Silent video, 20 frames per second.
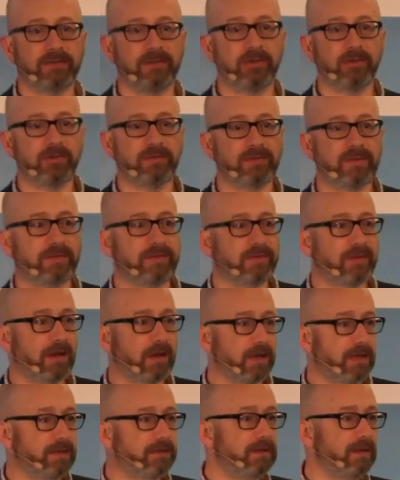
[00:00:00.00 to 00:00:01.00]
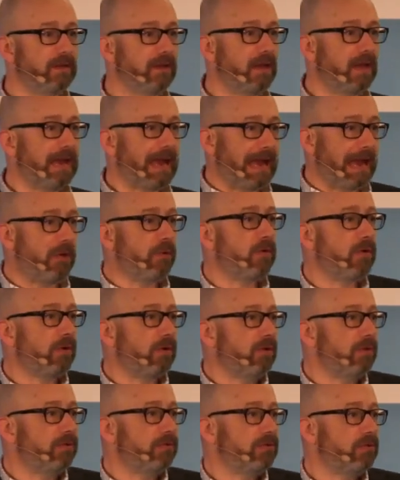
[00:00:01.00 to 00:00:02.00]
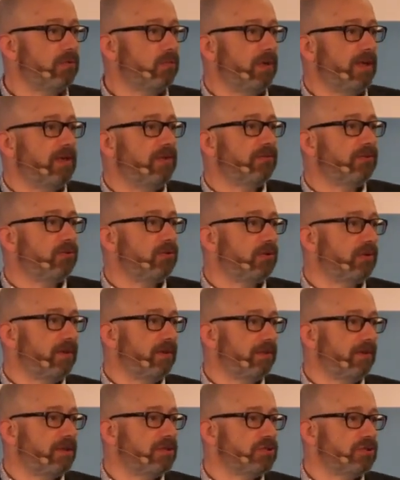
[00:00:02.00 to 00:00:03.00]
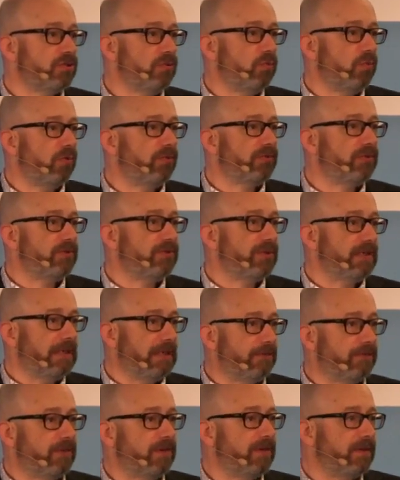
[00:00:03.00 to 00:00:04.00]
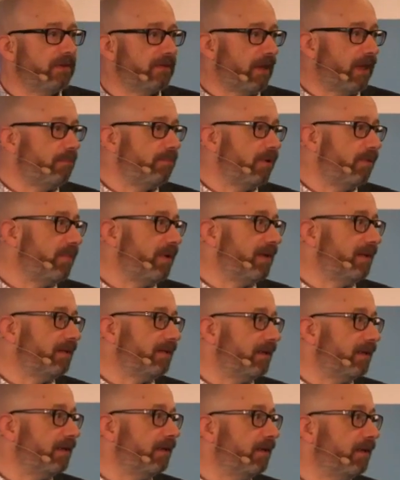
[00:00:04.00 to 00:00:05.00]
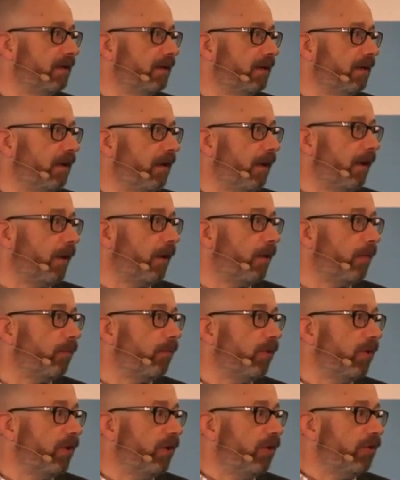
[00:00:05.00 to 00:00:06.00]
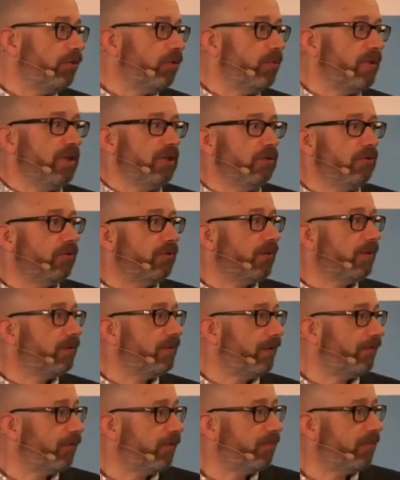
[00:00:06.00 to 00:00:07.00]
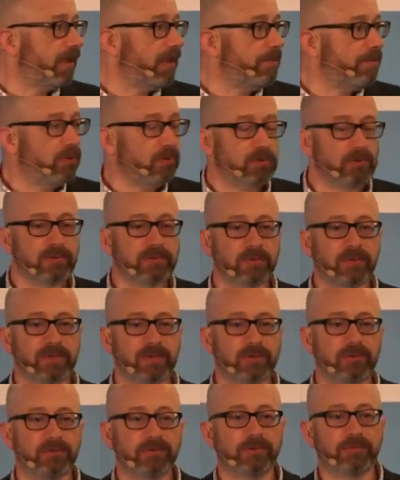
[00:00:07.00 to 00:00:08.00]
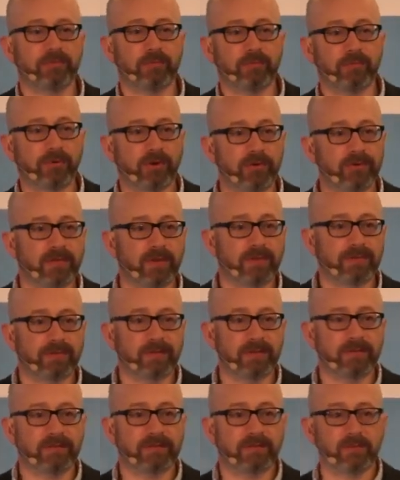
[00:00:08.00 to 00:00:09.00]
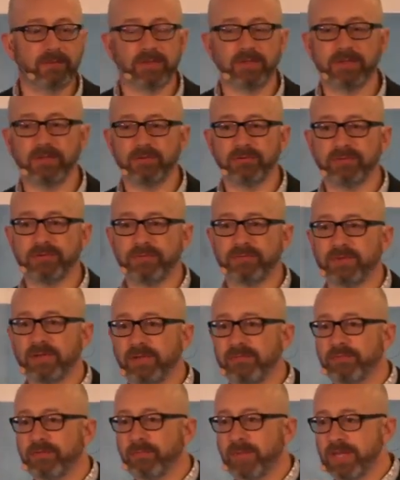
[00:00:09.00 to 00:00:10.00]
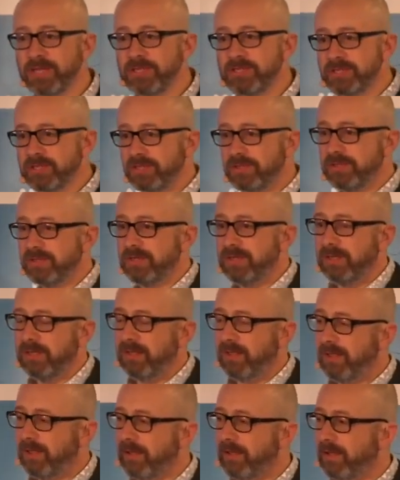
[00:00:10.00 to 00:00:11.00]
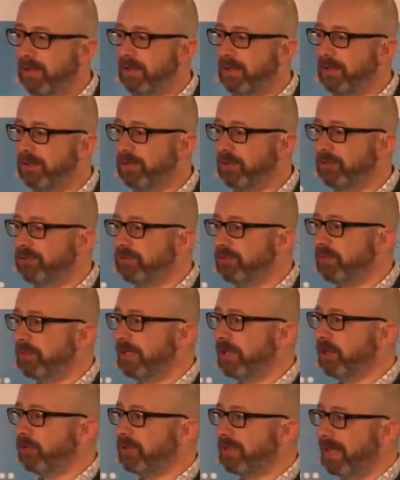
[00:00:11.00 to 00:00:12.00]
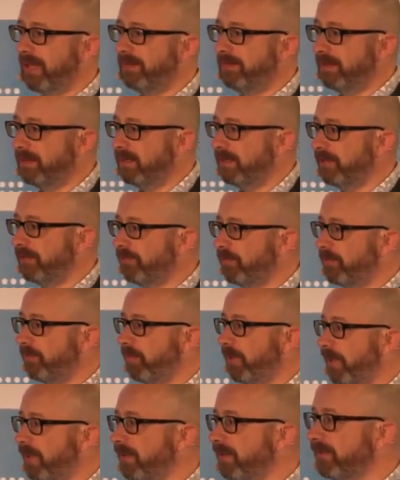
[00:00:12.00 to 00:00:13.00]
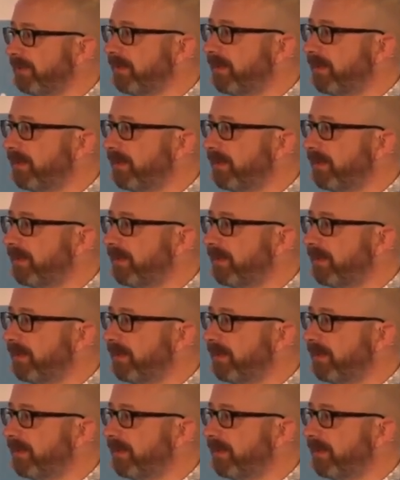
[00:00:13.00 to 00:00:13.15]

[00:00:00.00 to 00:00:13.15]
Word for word: You can decide how do we as an organization want to deliver this capability? Um, do we use different people? Do we use different processes? Do we use different information? Uh, you know, do we locate it in a different place?